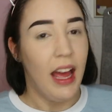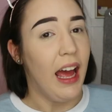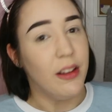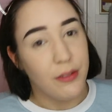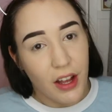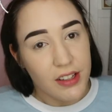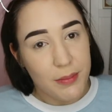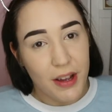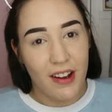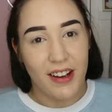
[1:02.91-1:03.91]
And for under
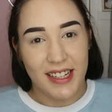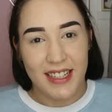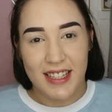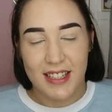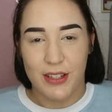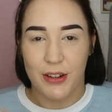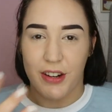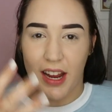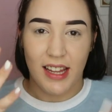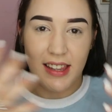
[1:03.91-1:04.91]
my eyes, to
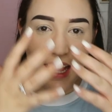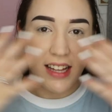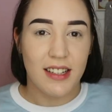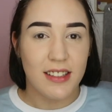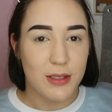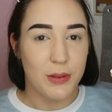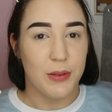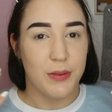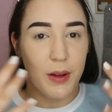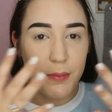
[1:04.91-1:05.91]
create that
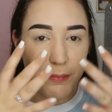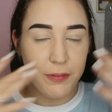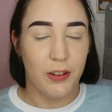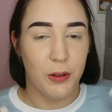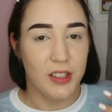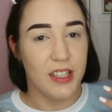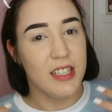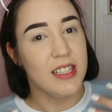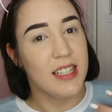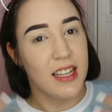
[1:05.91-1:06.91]
sort of
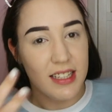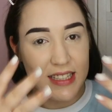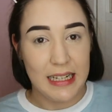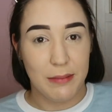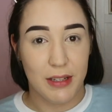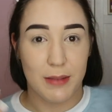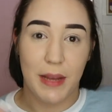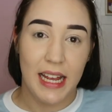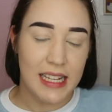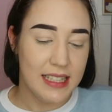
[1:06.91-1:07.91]
flawless, seamless
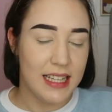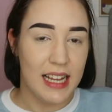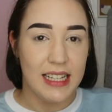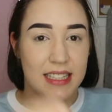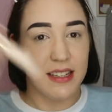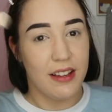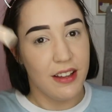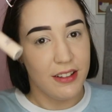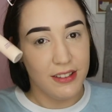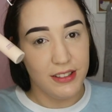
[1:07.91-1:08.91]
base, is
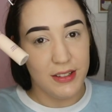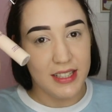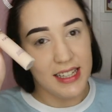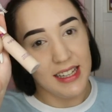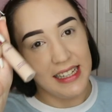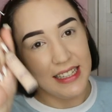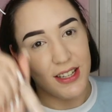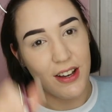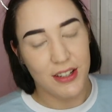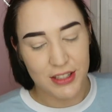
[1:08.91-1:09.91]
using the
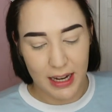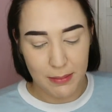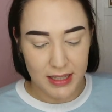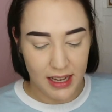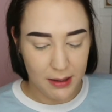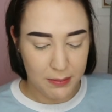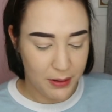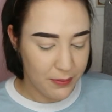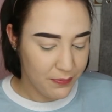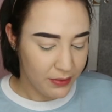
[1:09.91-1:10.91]
Tarte Shape Tape.
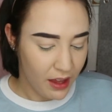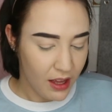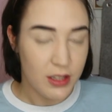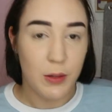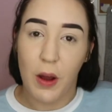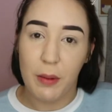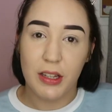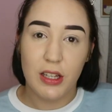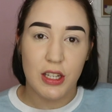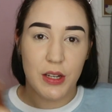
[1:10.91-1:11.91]
So what I'm
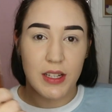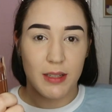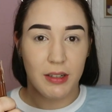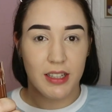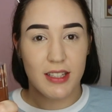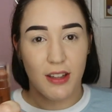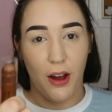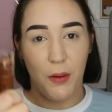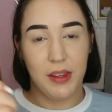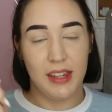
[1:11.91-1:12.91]
going to do is I'm going to
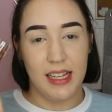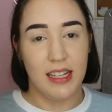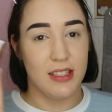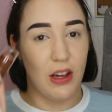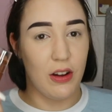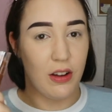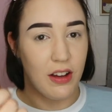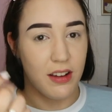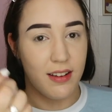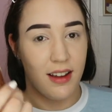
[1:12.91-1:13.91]
start with the
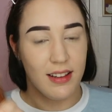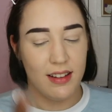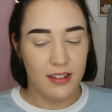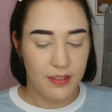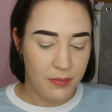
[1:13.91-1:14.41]
darker colour.